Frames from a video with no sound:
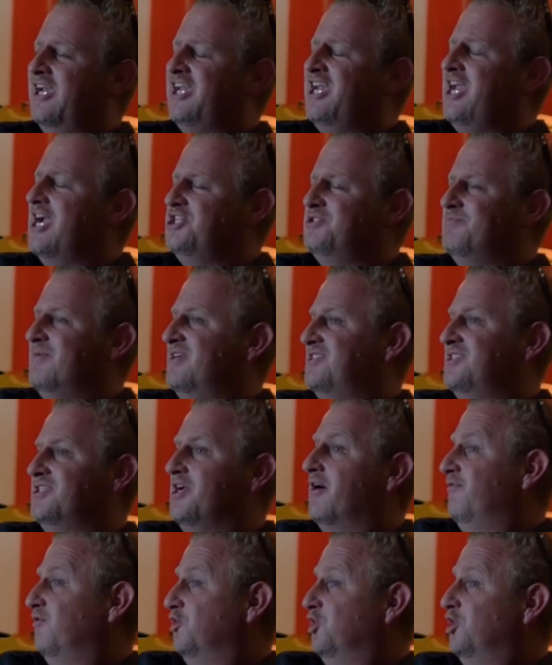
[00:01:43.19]
I catch
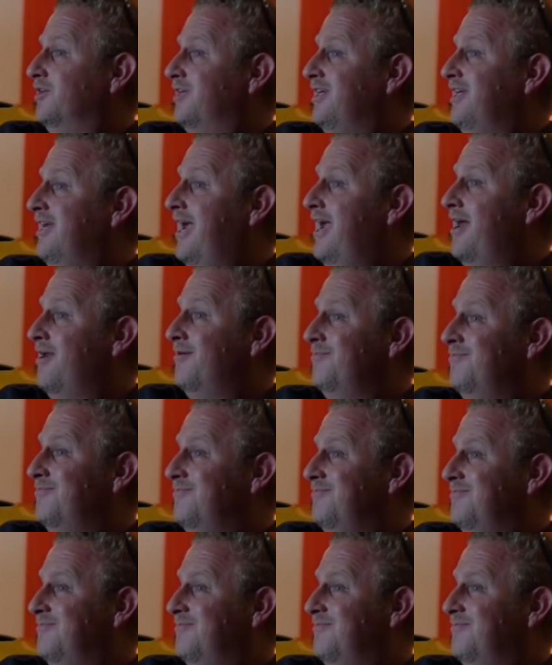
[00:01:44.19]
myself looking at them,